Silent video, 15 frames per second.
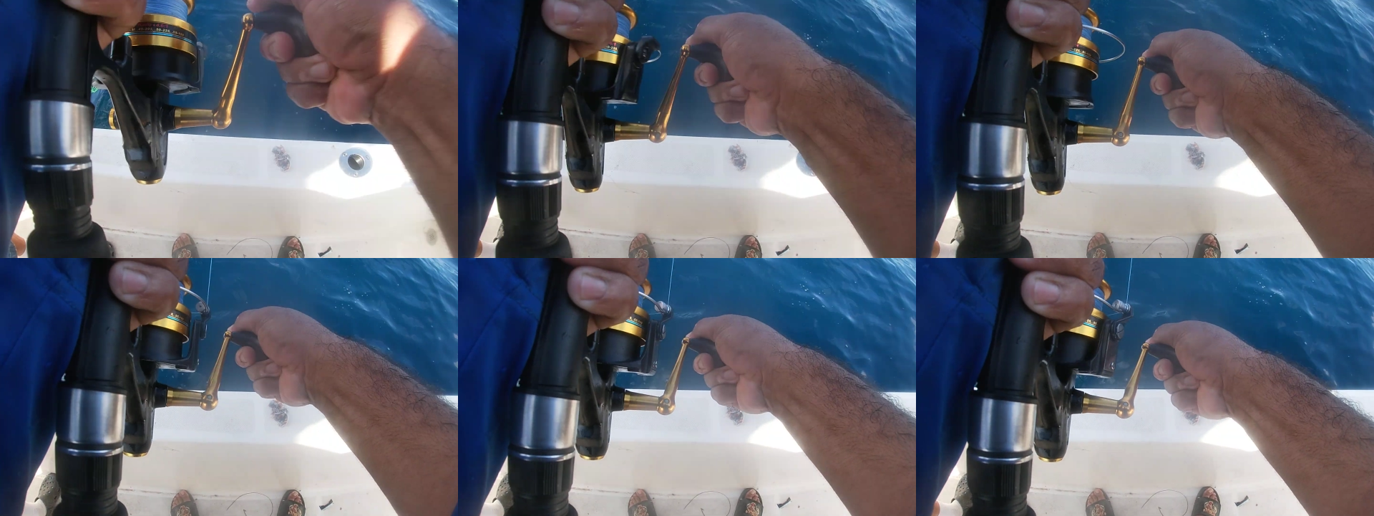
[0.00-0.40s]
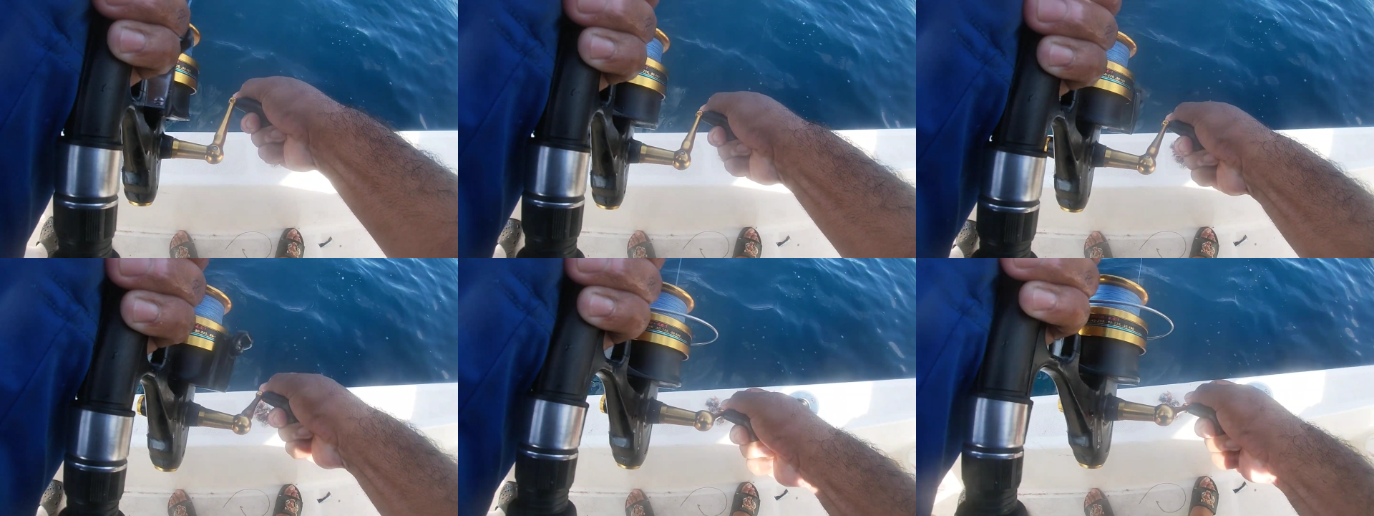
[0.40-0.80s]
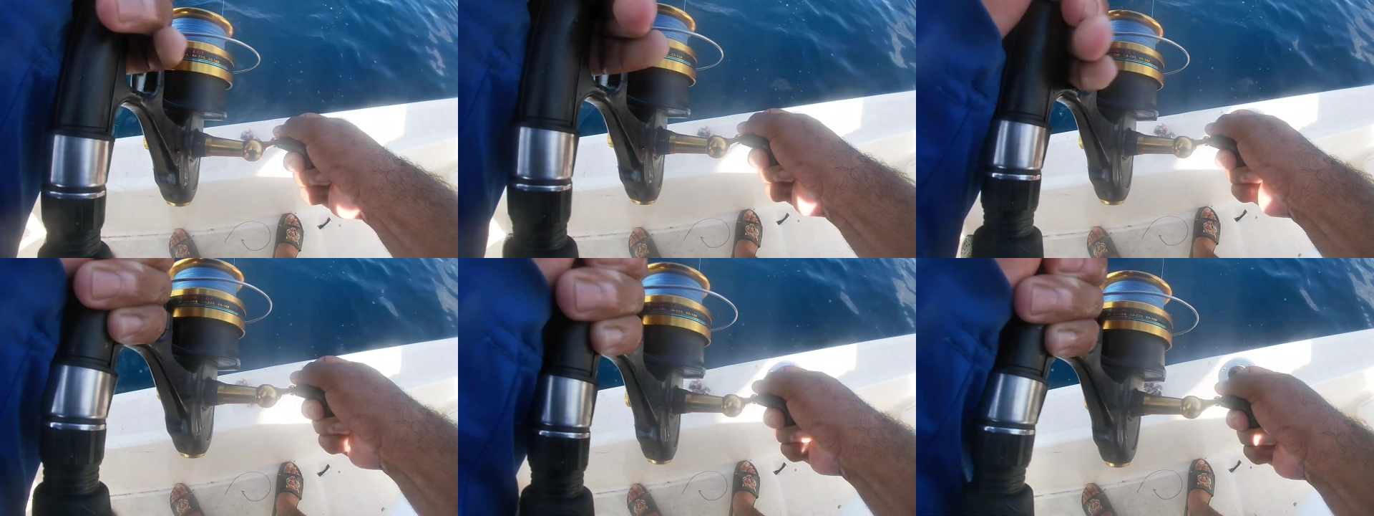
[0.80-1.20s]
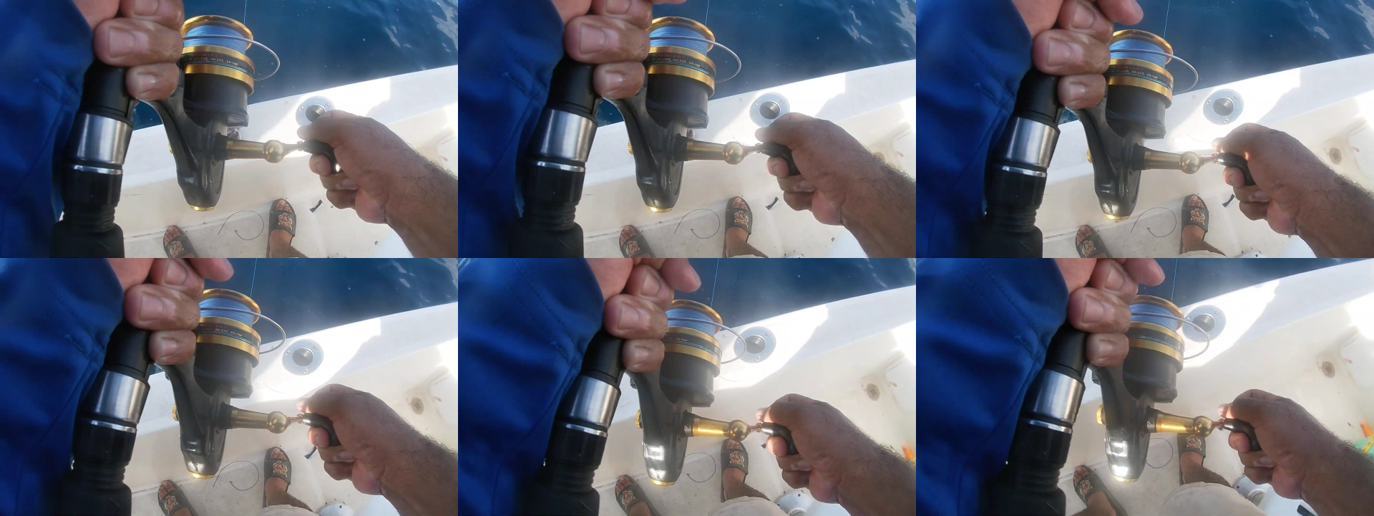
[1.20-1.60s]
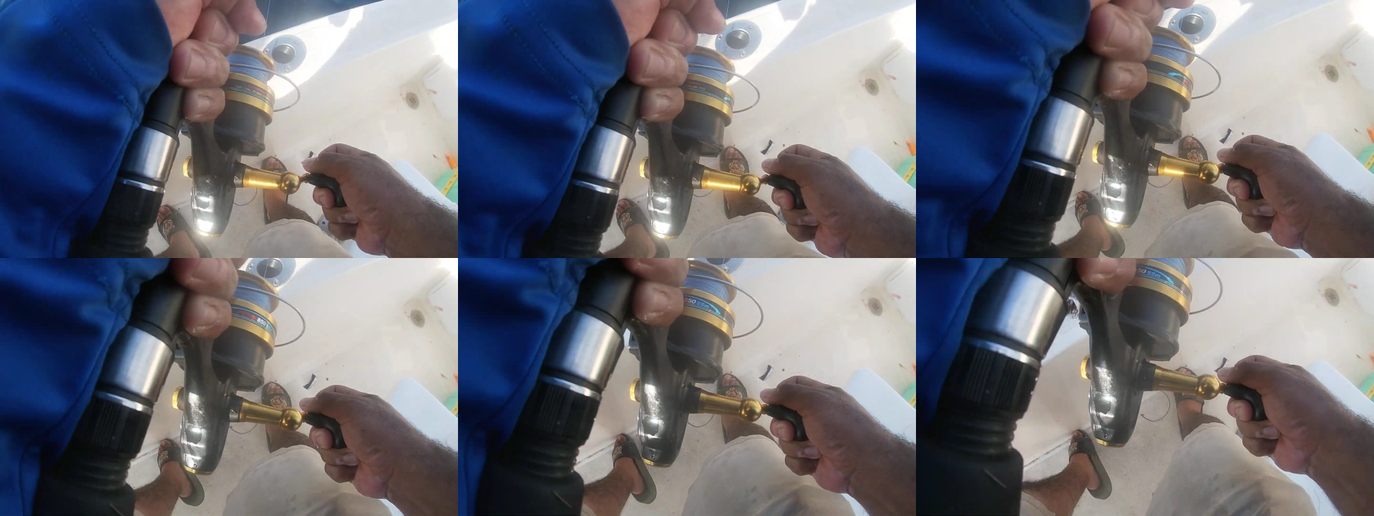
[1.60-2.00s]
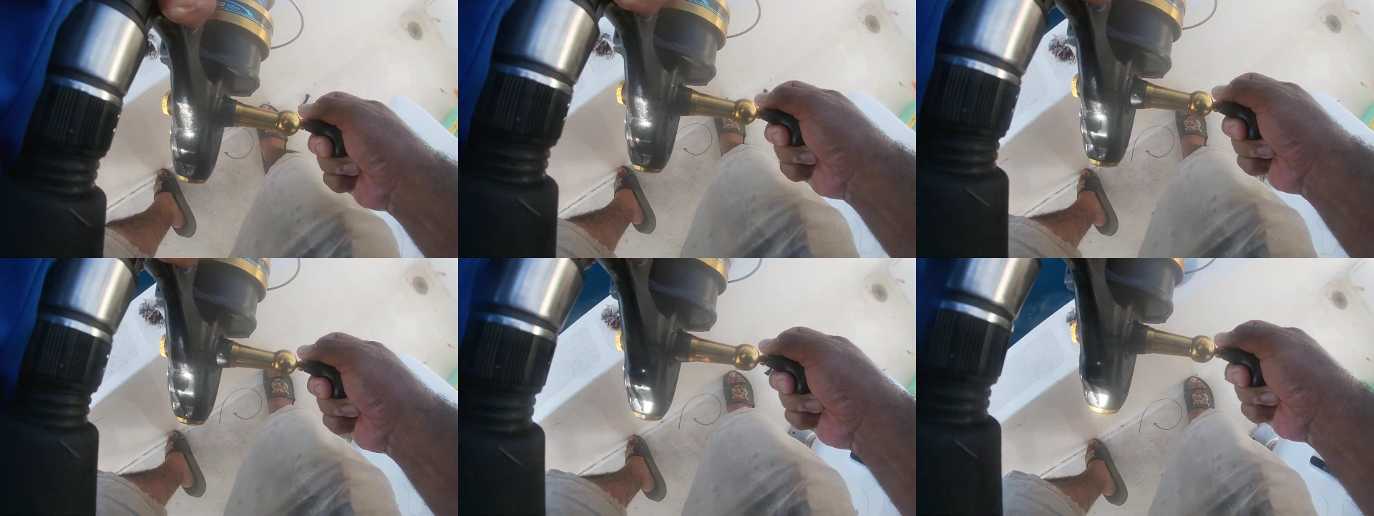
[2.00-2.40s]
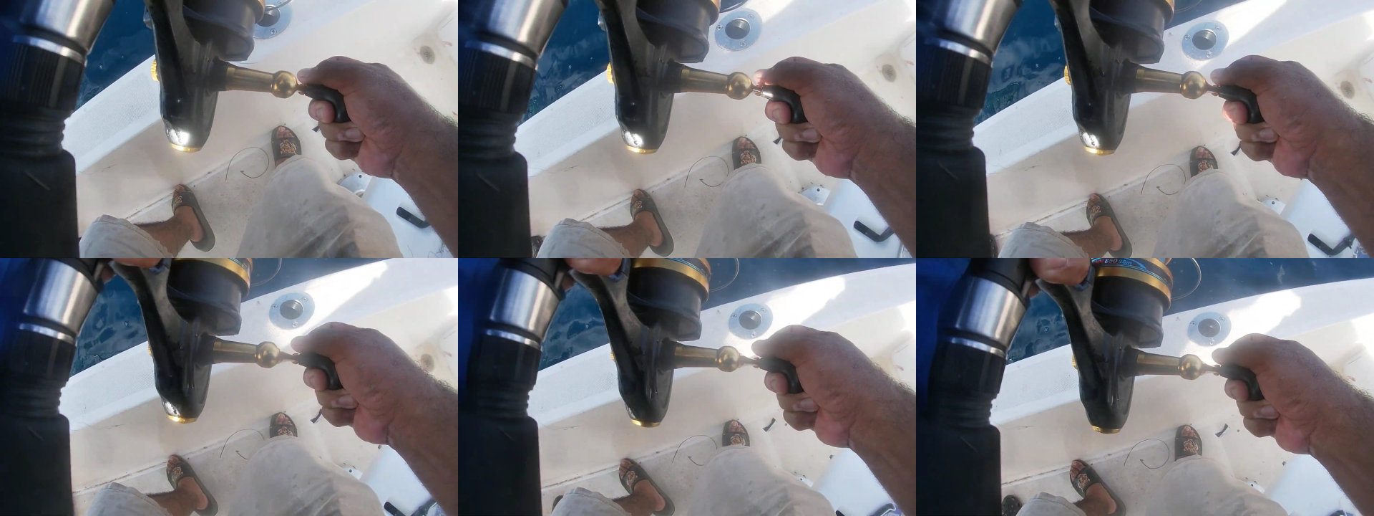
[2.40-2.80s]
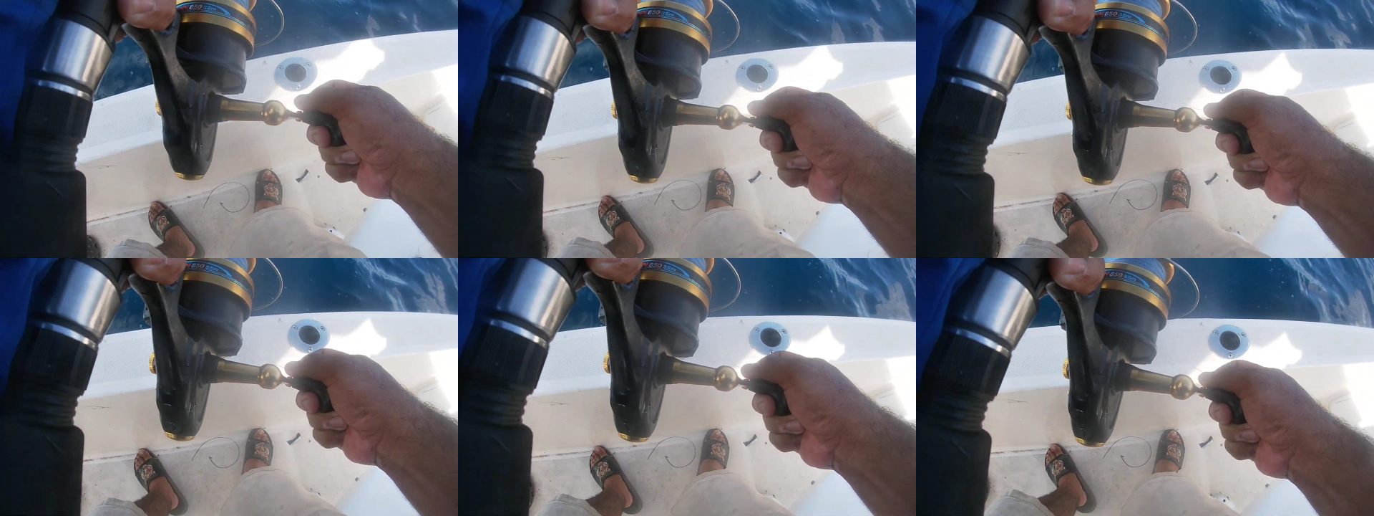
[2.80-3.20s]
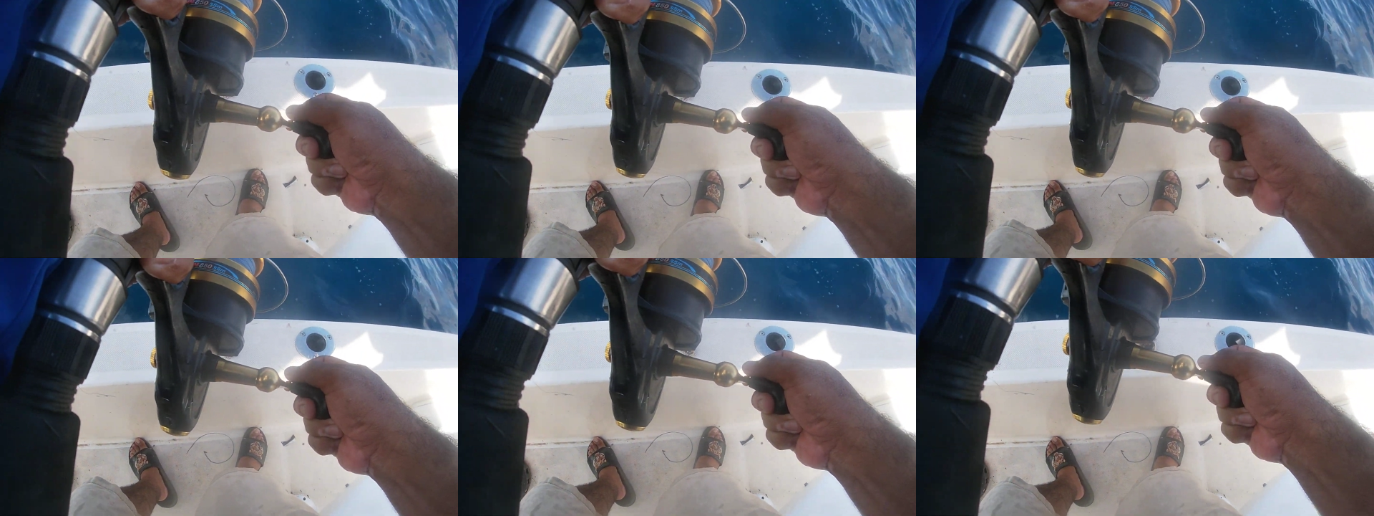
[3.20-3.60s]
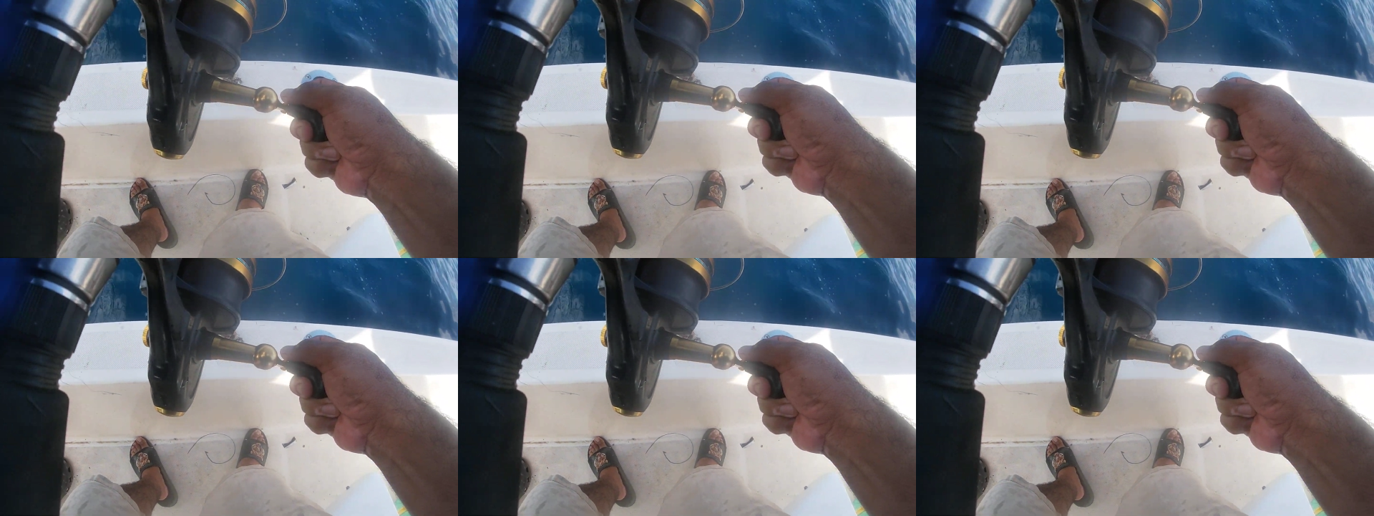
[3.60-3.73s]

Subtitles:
No face is visible, so there are no lips to read.